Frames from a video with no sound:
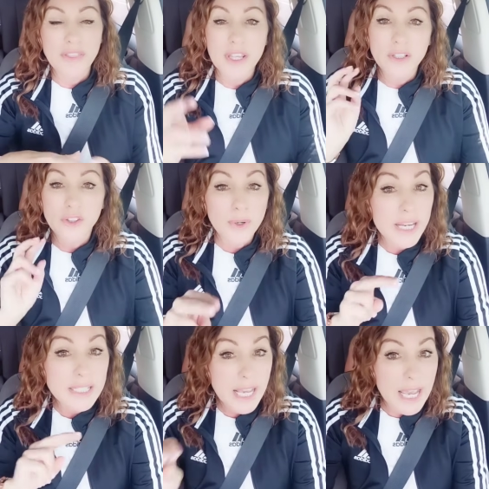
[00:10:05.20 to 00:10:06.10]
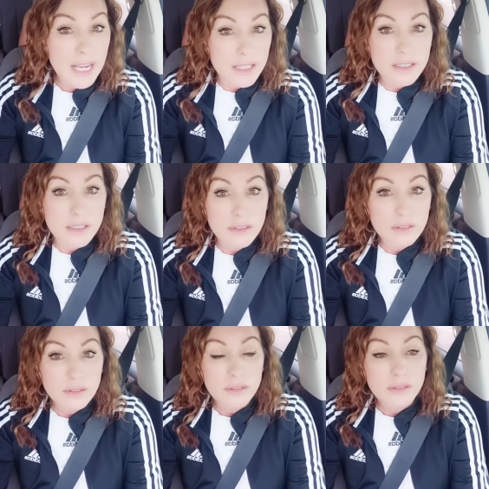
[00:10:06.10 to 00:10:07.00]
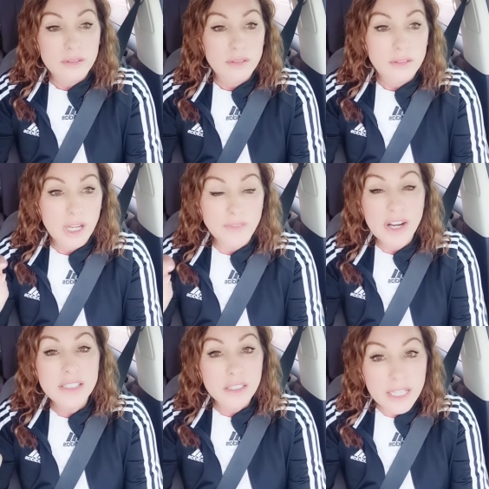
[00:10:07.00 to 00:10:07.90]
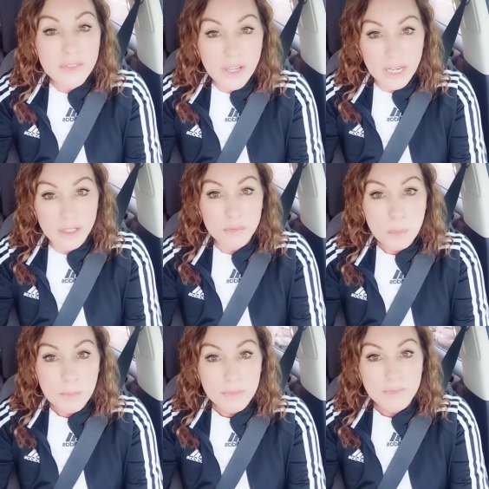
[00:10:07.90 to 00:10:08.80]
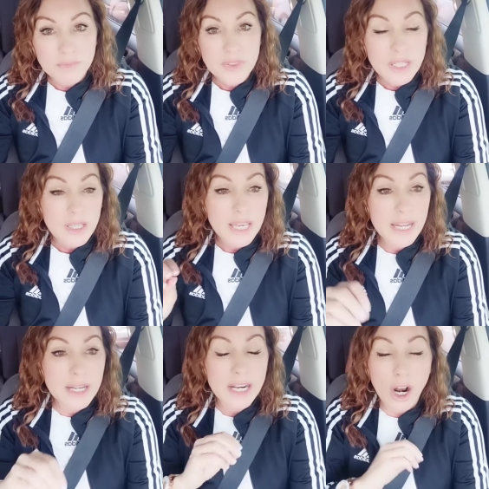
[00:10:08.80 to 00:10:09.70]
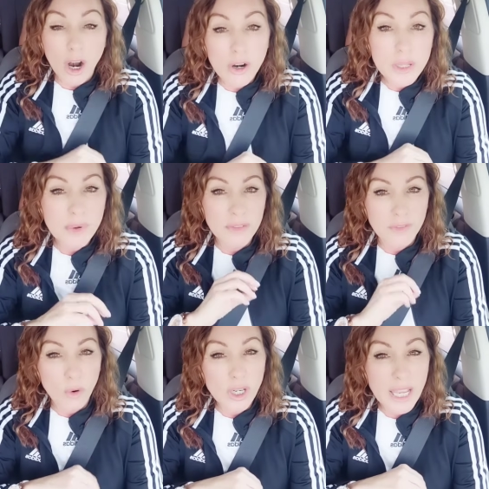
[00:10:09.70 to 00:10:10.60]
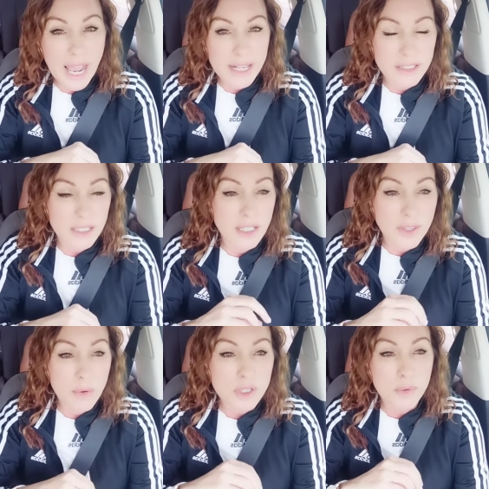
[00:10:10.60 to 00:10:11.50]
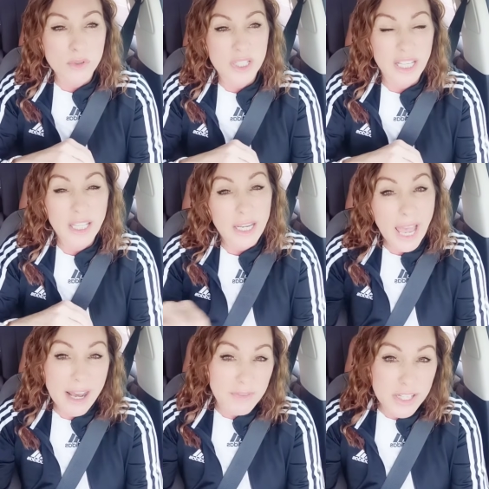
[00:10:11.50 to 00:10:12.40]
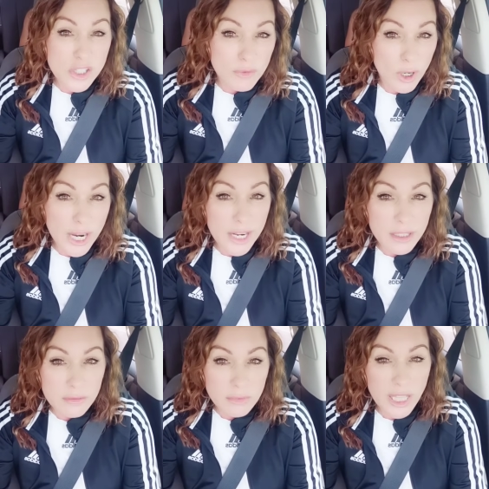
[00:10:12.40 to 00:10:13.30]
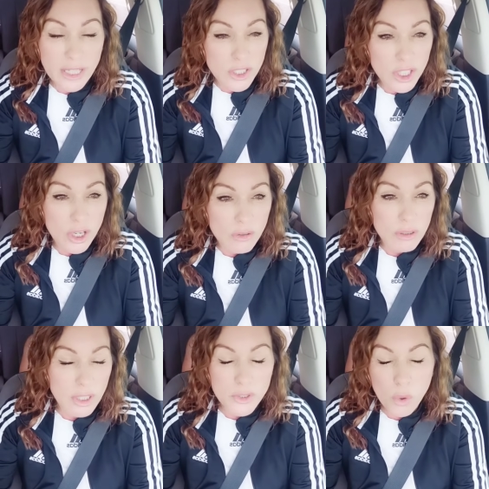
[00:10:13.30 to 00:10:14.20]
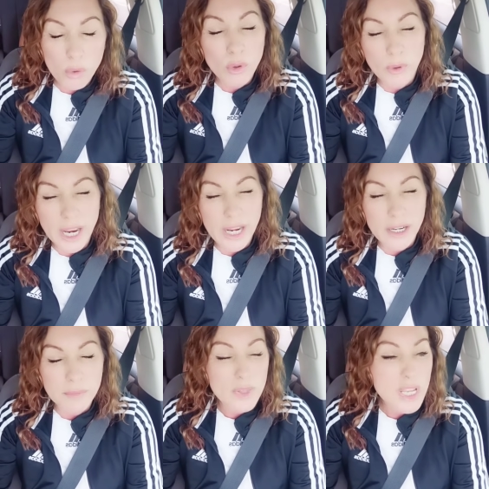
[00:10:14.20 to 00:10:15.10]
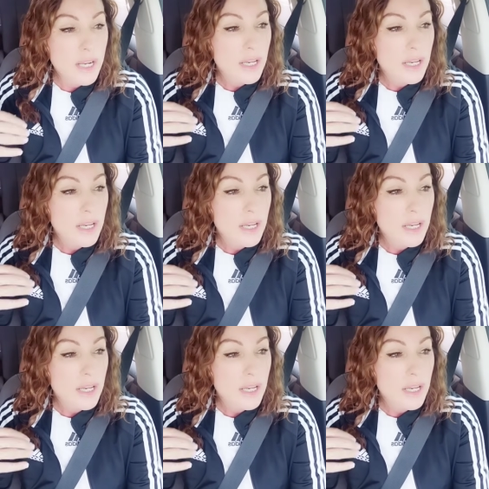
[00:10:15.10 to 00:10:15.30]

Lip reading: within 3 days of us leaving, it had already been forecasted that they were supposed to get like a half inch of rain, like, you know, a normal rain.